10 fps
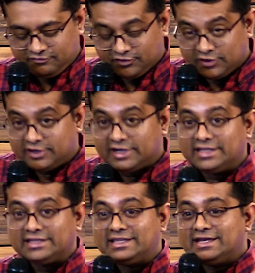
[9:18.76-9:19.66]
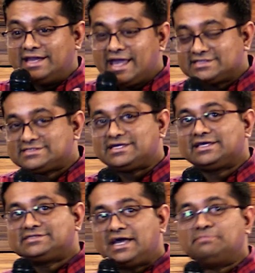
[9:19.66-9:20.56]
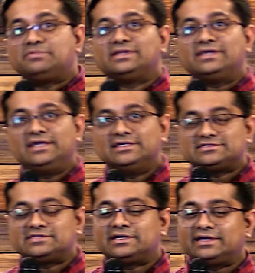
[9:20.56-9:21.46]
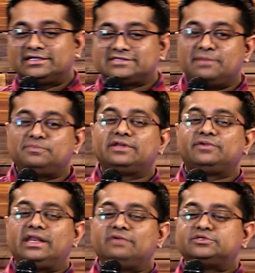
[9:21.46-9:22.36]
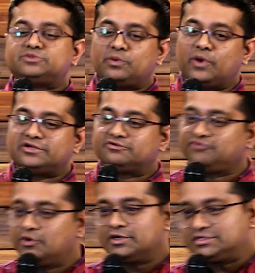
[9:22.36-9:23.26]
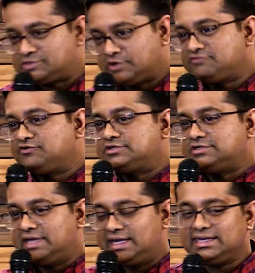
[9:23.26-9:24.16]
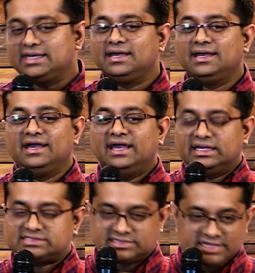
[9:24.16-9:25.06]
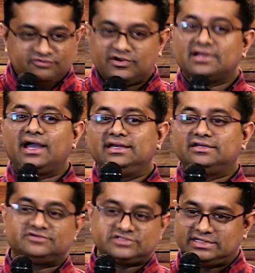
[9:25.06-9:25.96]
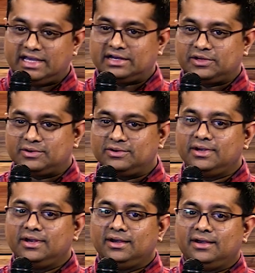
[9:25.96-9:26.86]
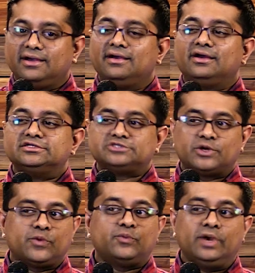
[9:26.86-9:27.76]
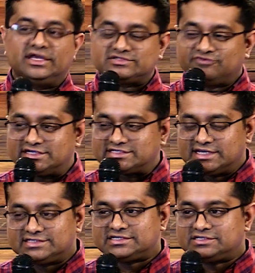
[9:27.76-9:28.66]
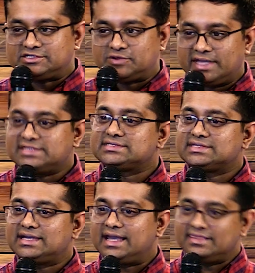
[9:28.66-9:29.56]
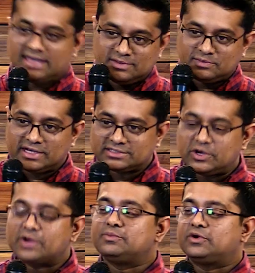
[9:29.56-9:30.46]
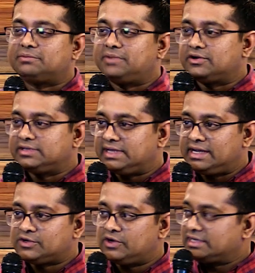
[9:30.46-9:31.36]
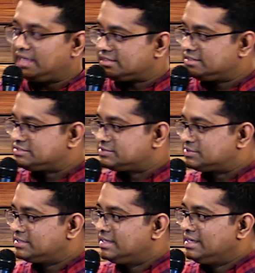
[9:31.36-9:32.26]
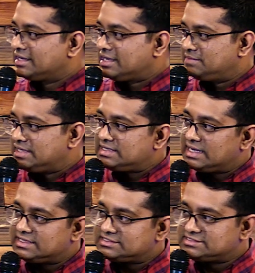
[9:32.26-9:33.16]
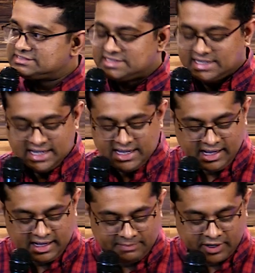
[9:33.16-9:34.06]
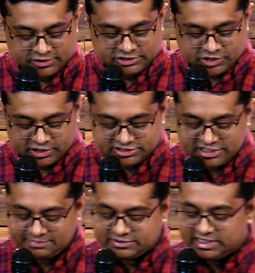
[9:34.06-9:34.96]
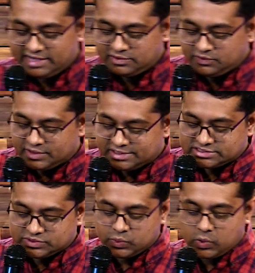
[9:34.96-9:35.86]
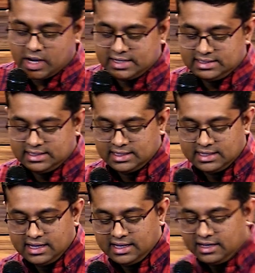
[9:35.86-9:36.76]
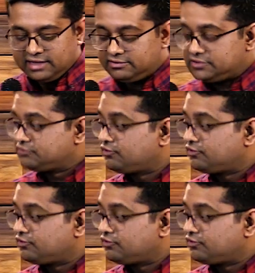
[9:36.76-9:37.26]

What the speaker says: For the next example is the example really which we want to focus on for today. It's a different kind of scenario. So let's first listen to it, and then we'll talk more about it. I'll call Karen to come and tell us about John chapter 11, verse 1 and to